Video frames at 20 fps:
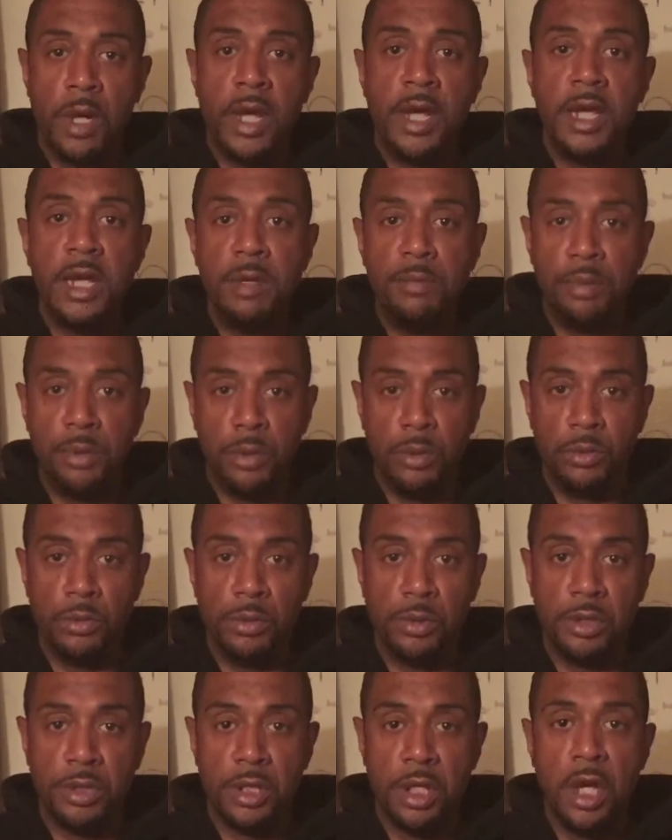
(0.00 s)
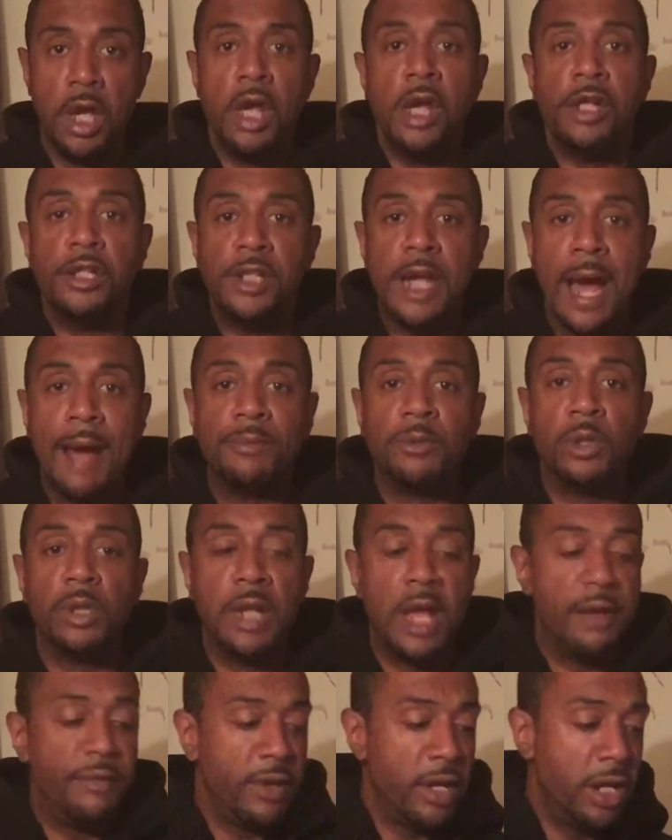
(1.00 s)
Hebrews chapter
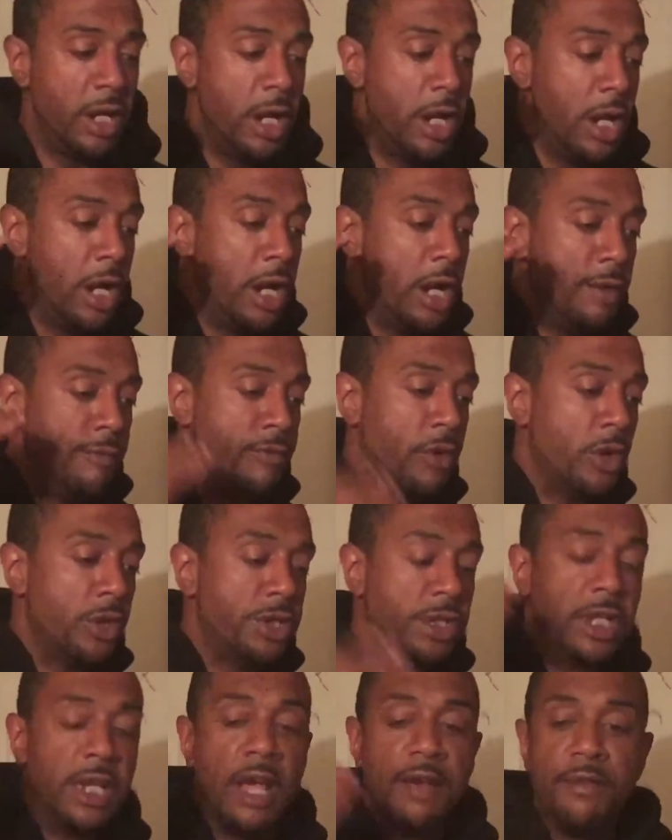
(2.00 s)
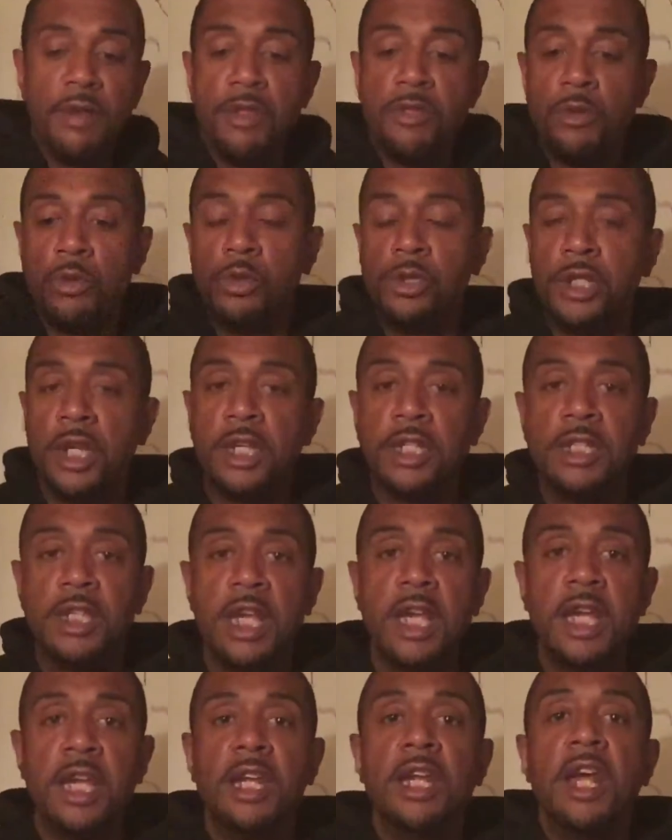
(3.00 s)
11, verse 11 through
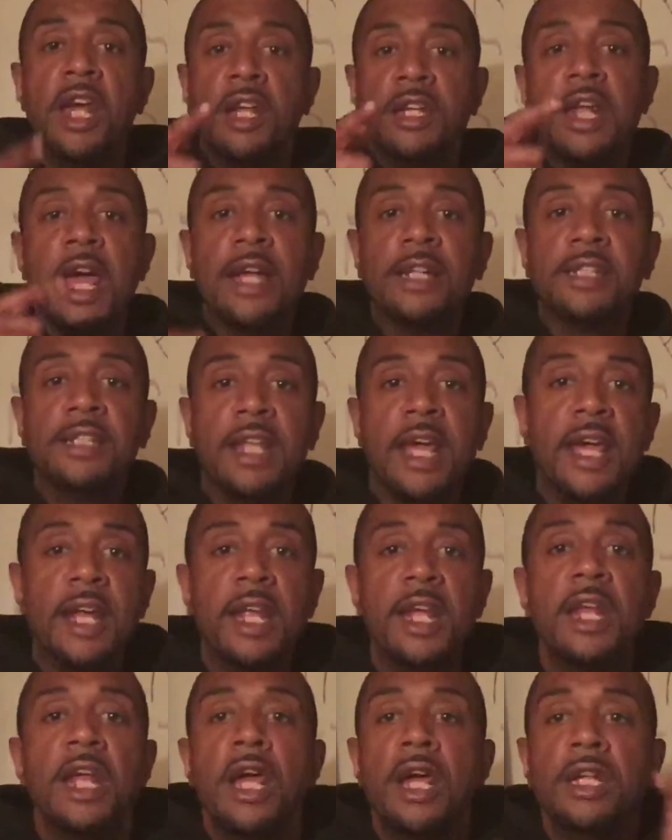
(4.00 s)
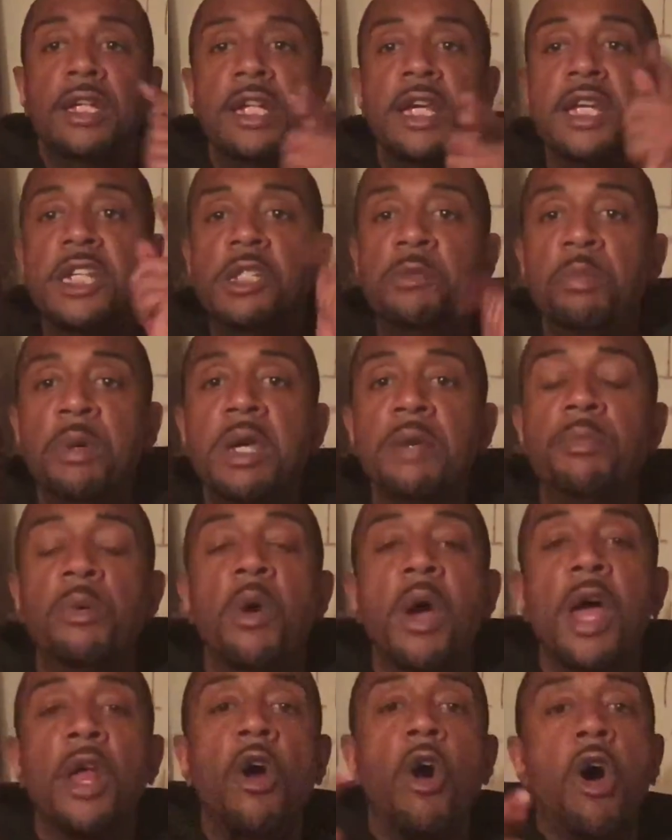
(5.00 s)
16 that stated these
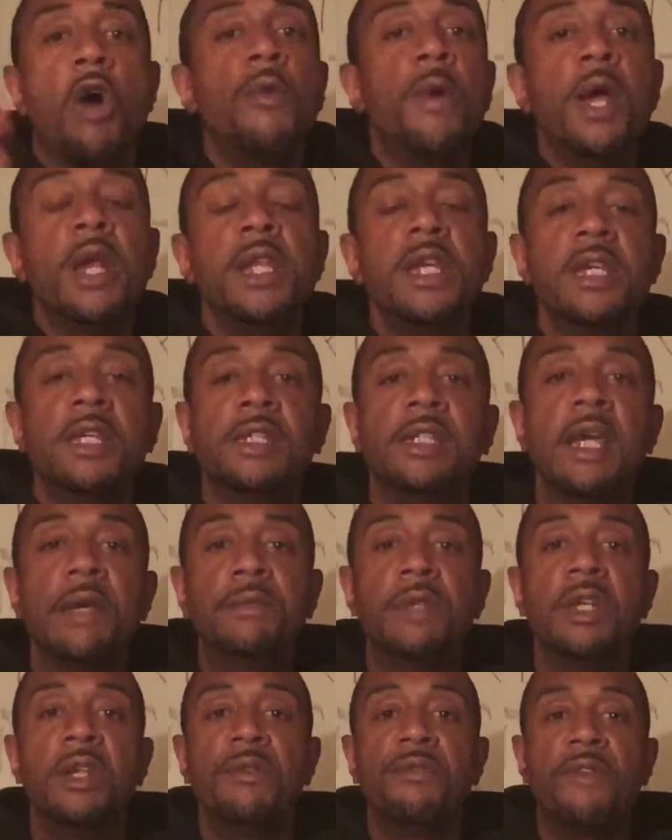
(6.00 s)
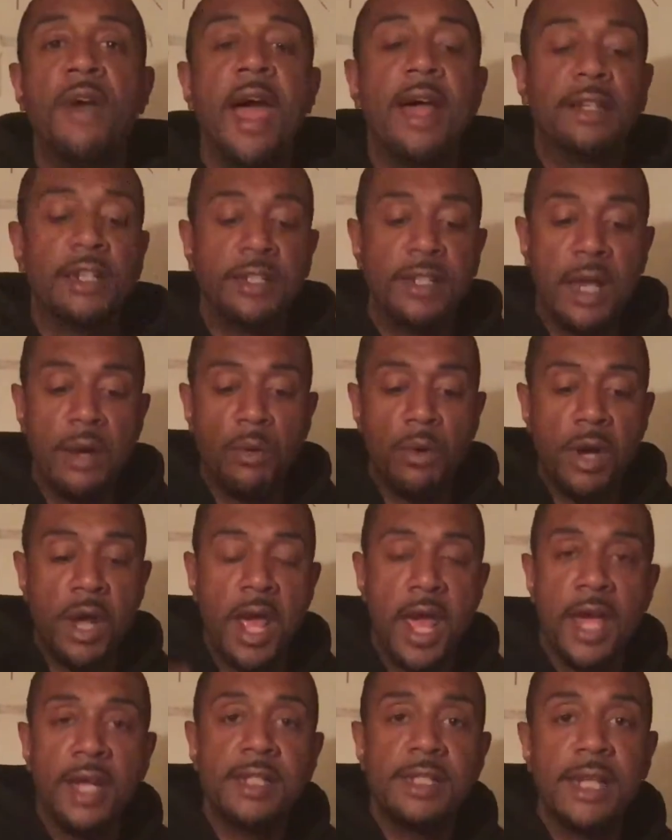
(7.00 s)
people had already accepted the fact that they were
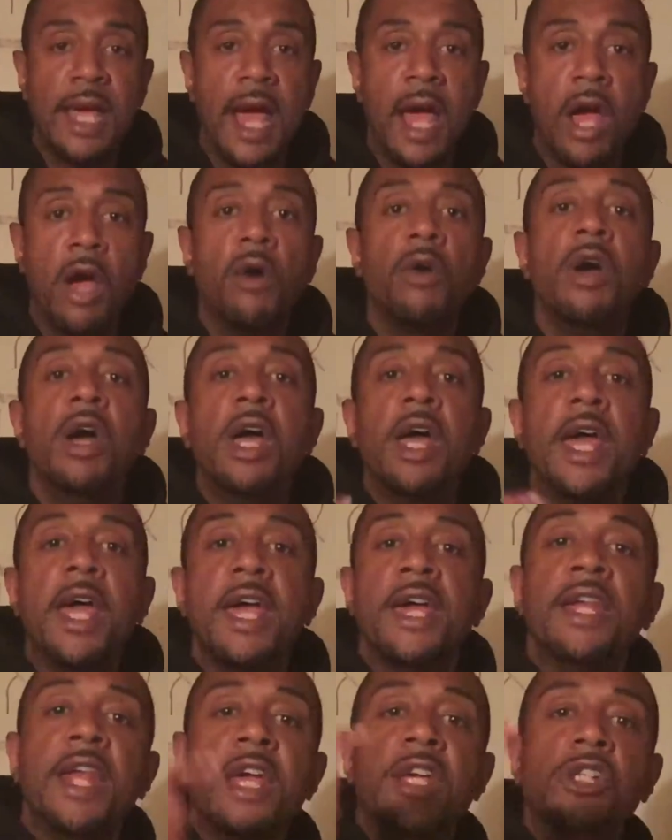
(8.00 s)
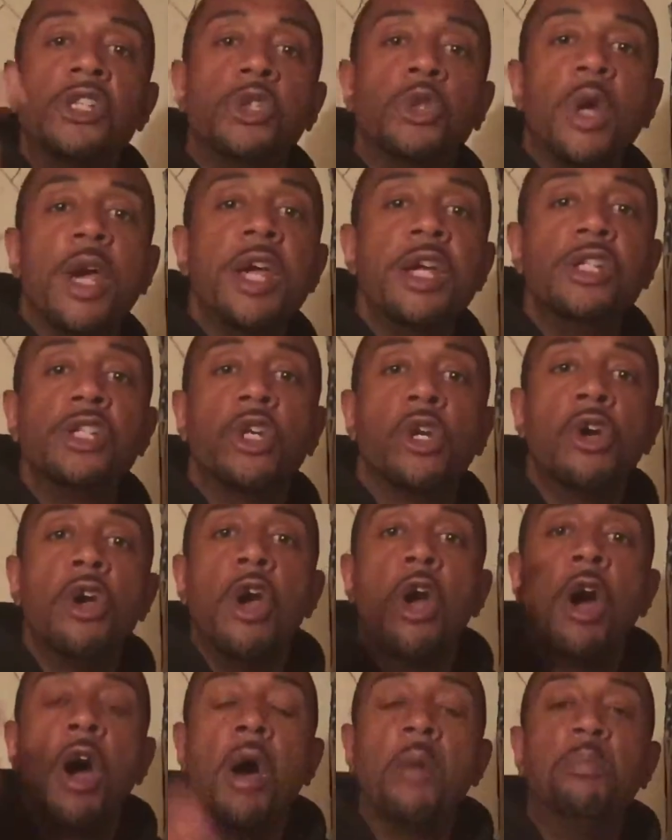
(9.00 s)
an exile and a
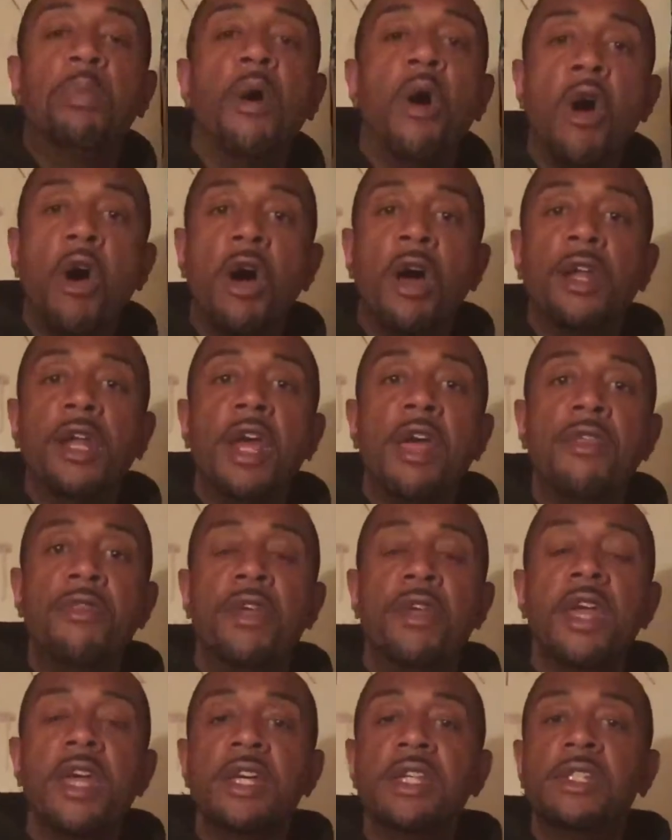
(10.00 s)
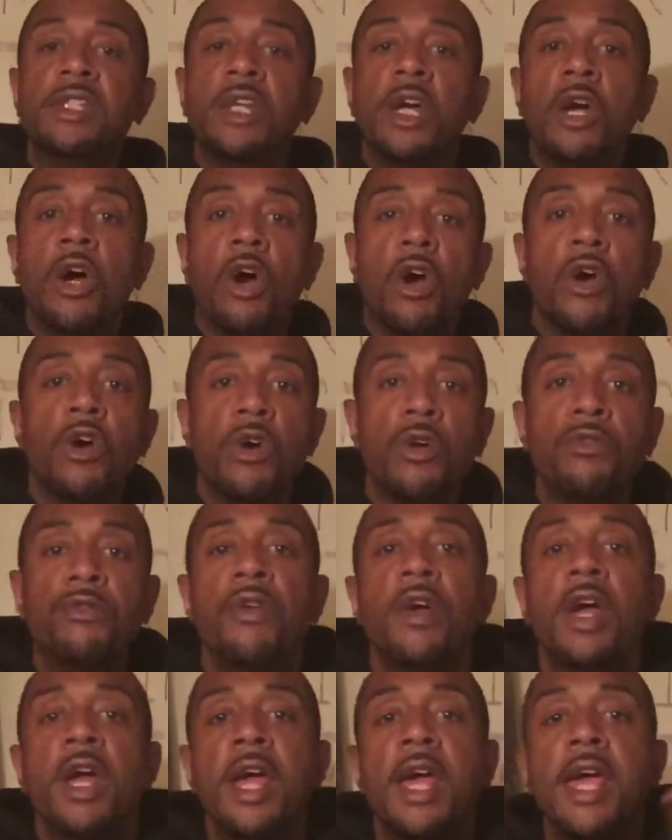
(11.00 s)
stranger upon this earth
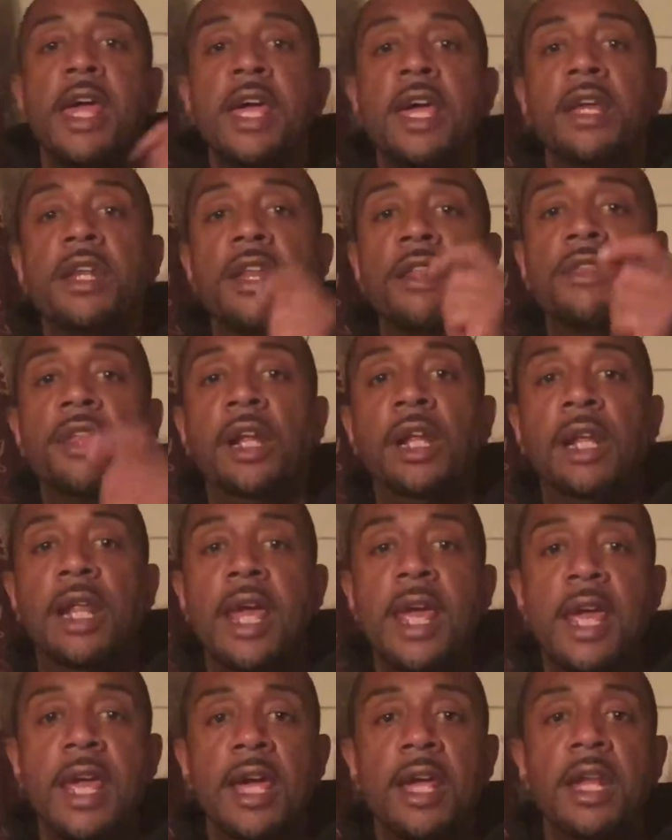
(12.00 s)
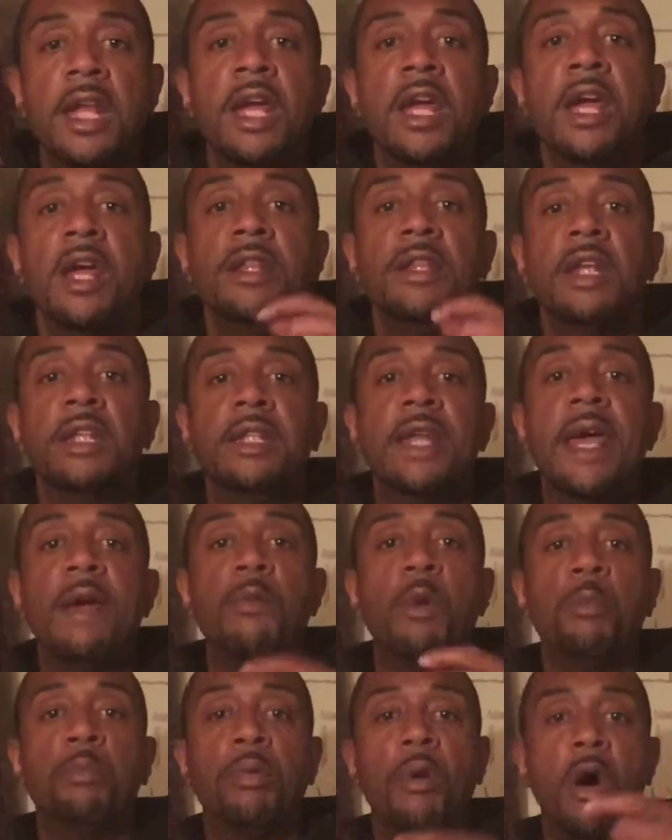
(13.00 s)
and the land that they
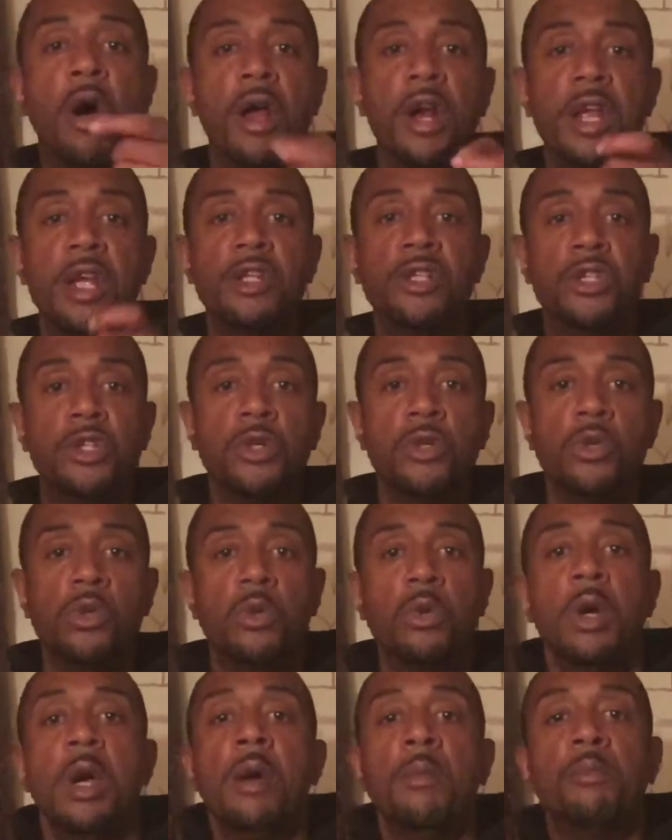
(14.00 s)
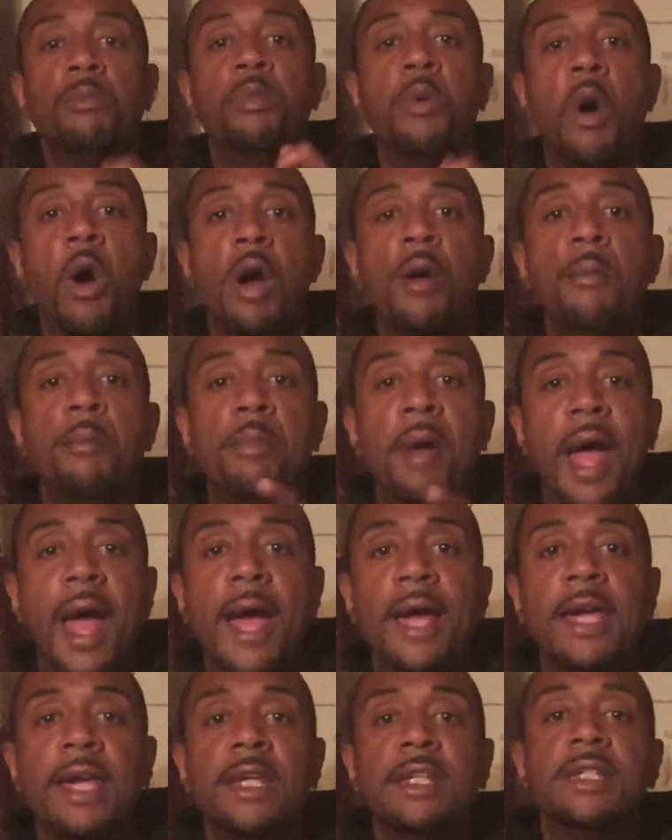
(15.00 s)
were brought into, brought
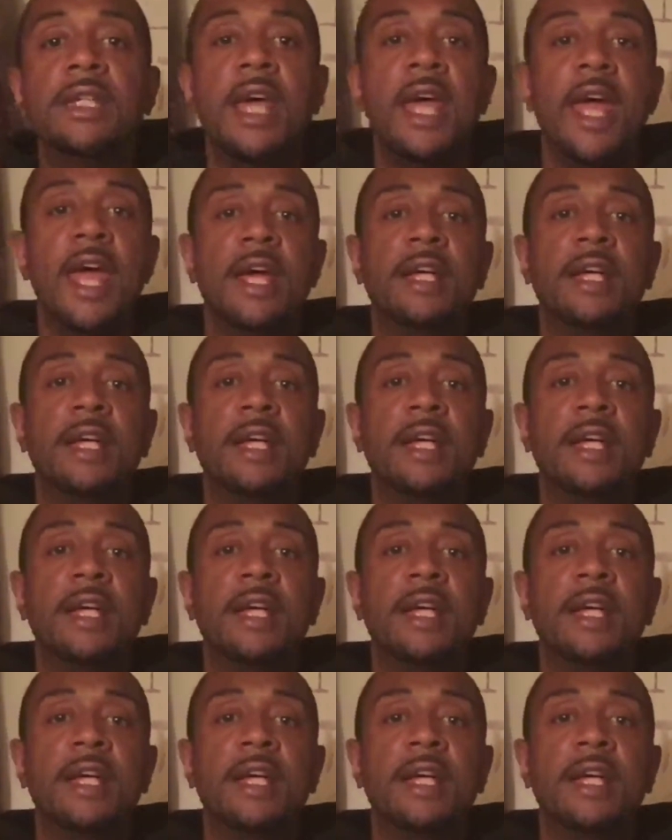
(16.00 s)
back into